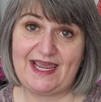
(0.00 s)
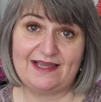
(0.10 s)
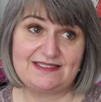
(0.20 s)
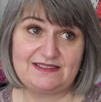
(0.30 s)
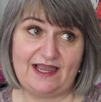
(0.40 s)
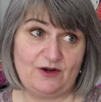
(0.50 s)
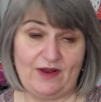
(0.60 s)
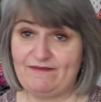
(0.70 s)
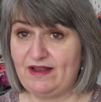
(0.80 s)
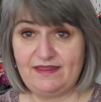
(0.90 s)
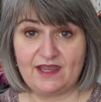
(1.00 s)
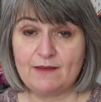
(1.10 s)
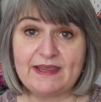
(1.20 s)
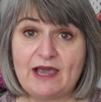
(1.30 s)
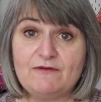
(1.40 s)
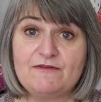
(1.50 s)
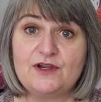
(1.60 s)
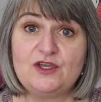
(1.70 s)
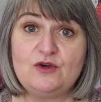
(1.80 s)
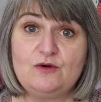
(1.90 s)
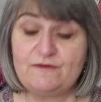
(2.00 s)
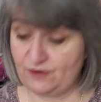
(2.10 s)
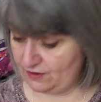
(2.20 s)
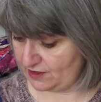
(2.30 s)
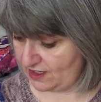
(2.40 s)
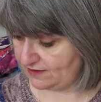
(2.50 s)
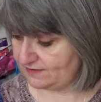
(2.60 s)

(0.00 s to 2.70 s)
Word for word: I, I don't have anything coming out for you for uh,